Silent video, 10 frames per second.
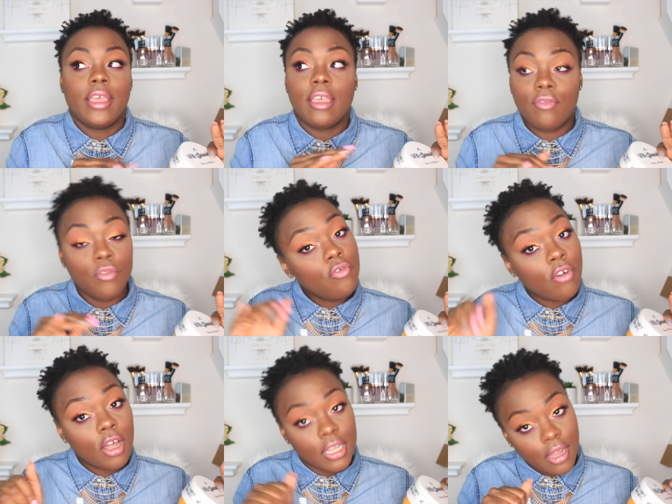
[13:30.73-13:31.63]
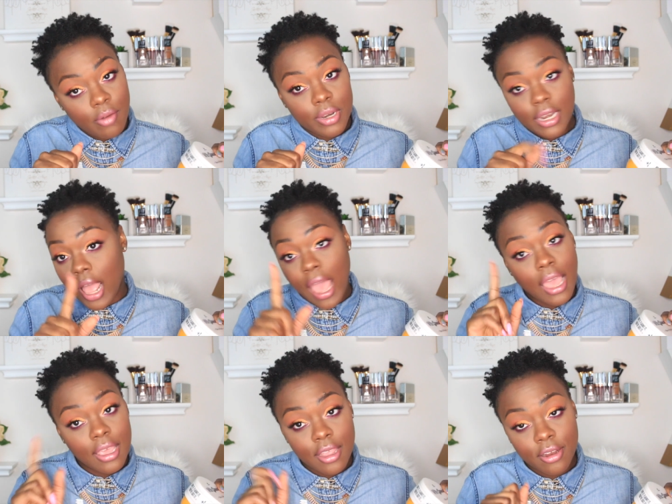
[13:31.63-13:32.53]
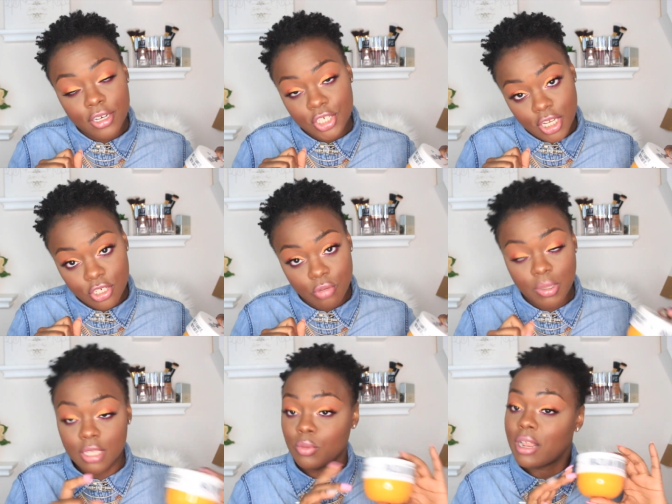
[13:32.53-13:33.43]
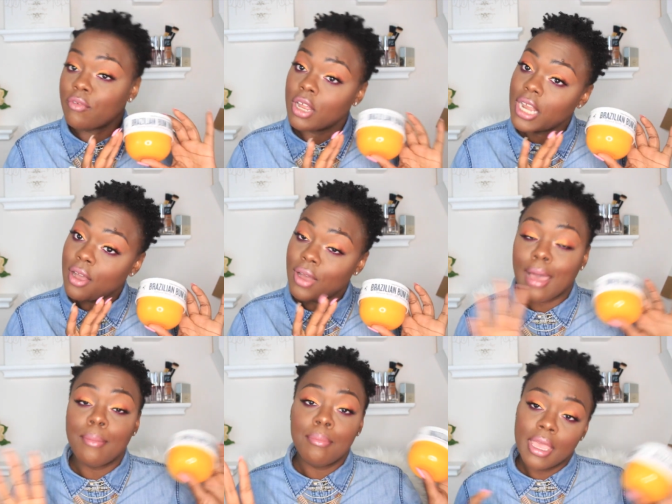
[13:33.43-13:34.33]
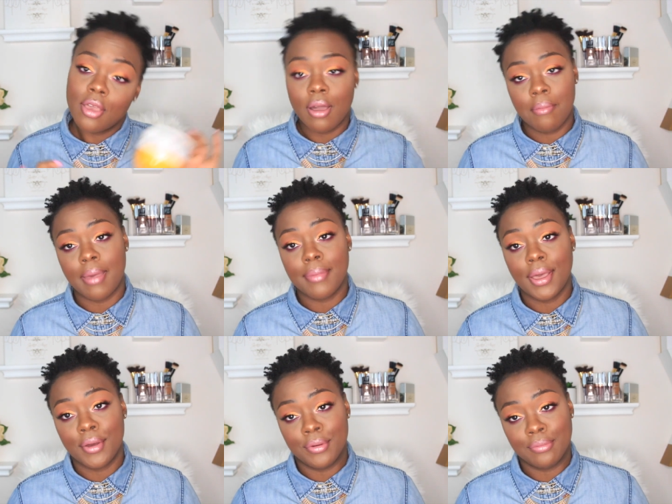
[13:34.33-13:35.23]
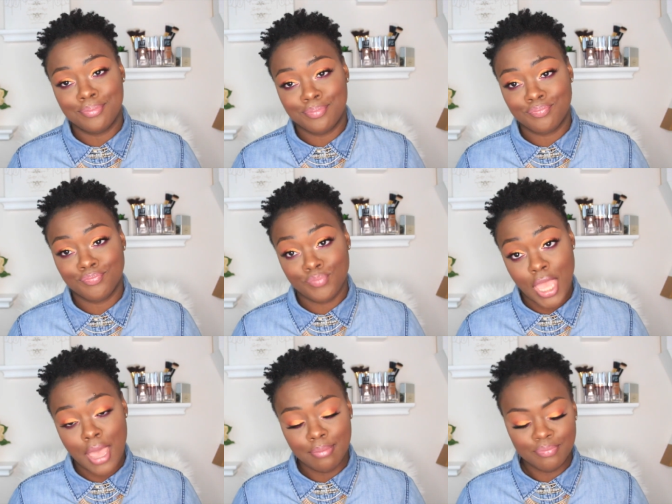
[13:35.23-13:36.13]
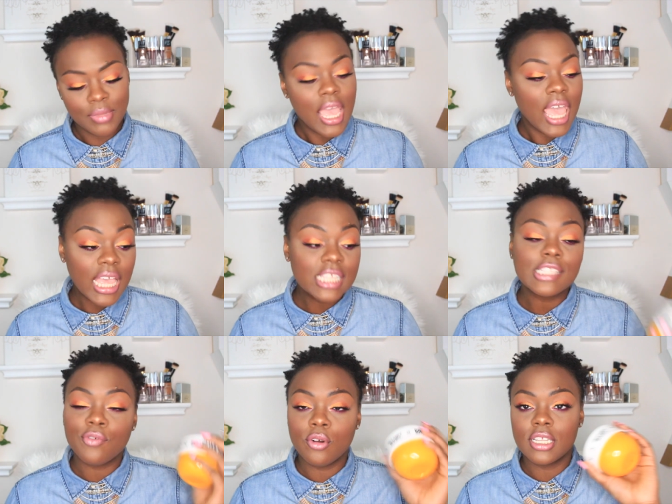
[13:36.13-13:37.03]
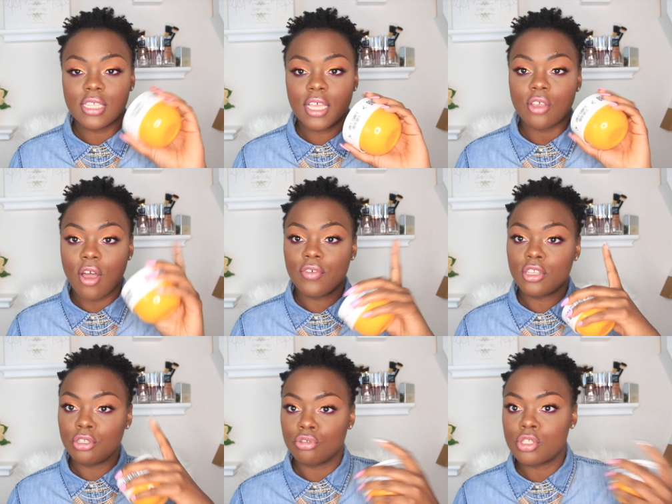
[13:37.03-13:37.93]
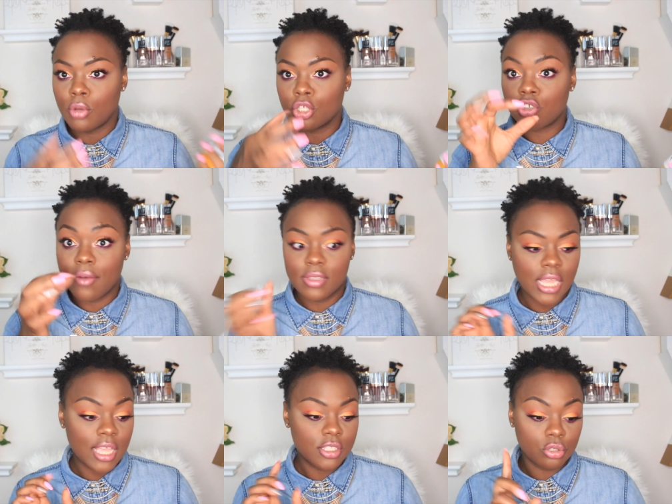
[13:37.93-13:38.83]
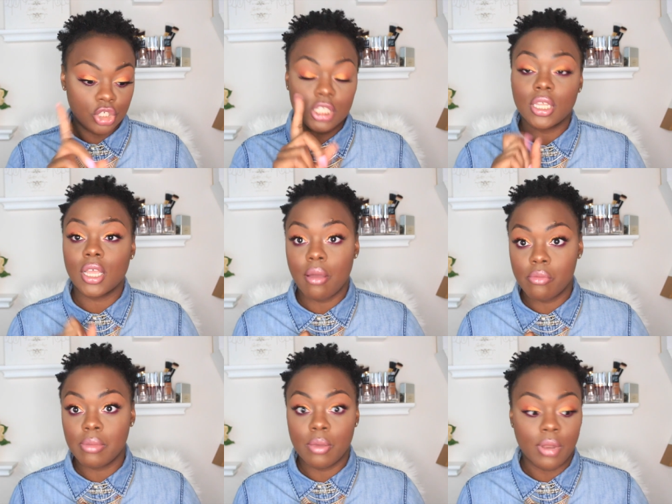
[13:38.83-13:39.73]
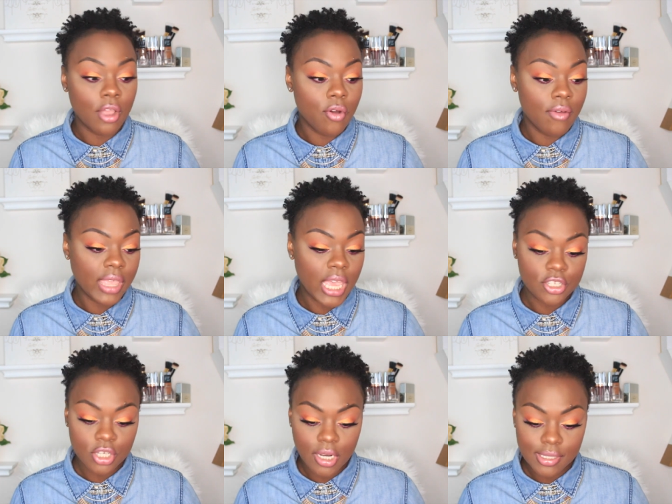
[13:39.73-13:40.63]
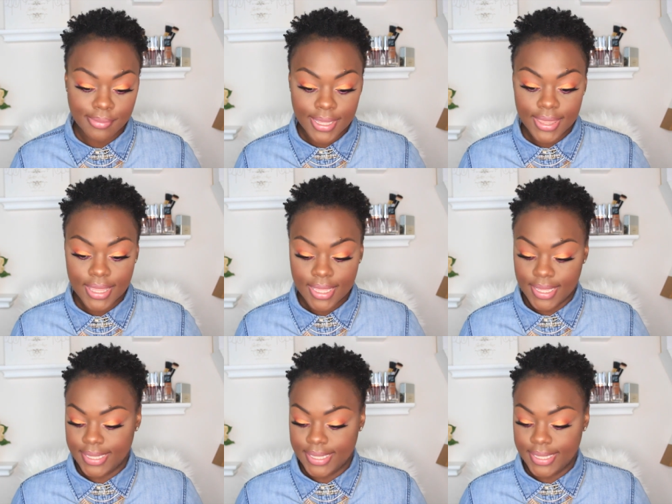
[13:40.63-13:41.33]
if you fall in love with it, I ain't here to judge you, because when I run out, I may go out and buy my own. Okay, and Sephora does offer the little small travel size. She's gonna come with me when I go on vacation next month.